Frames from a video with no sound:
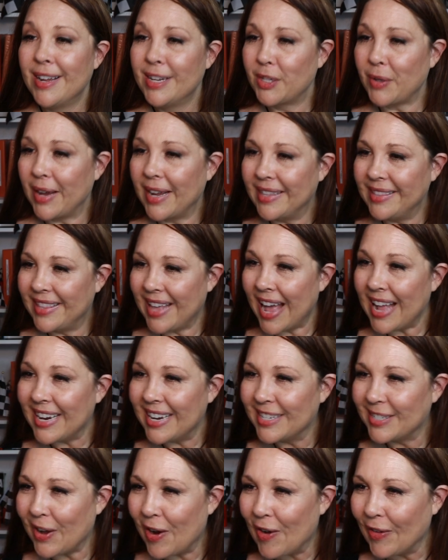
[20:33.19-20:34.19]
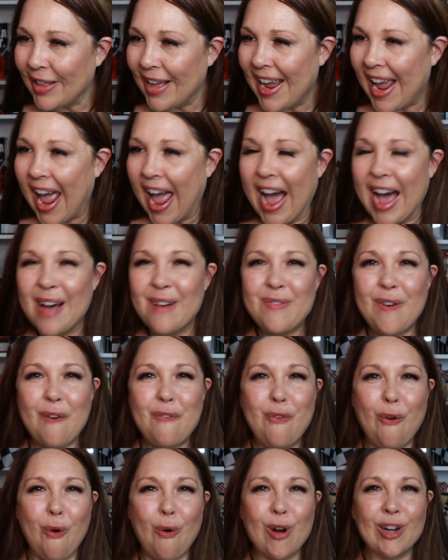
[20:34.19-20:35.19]
So that is all I
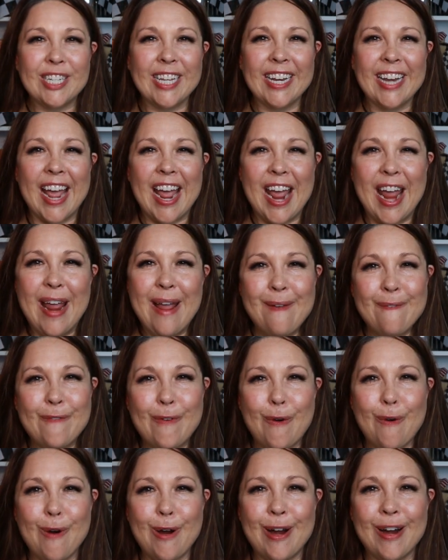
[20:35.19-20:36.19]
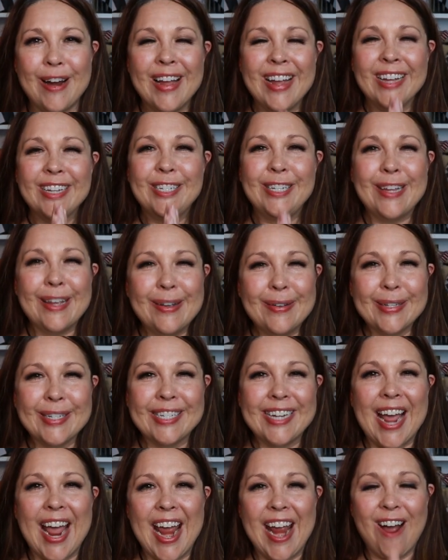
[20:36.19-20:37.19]
have for today, for
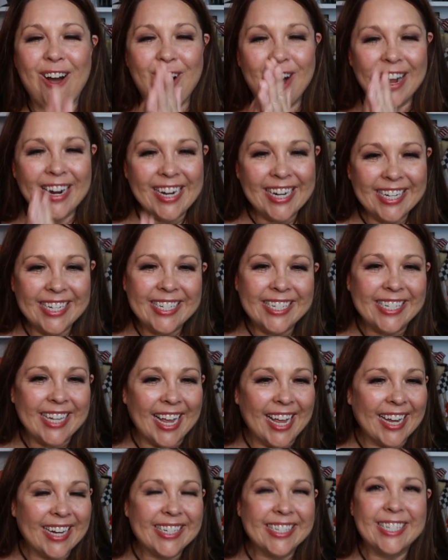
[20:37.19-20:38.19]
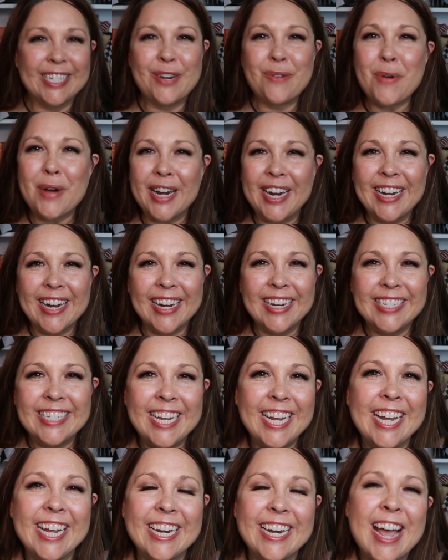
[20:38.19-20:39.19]
Tuesday, August 6th,
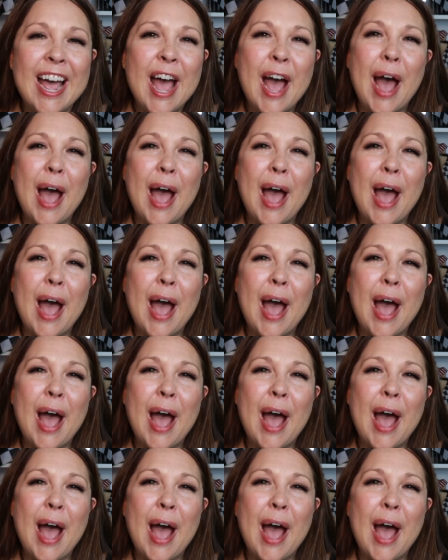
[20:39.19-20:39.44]
2019.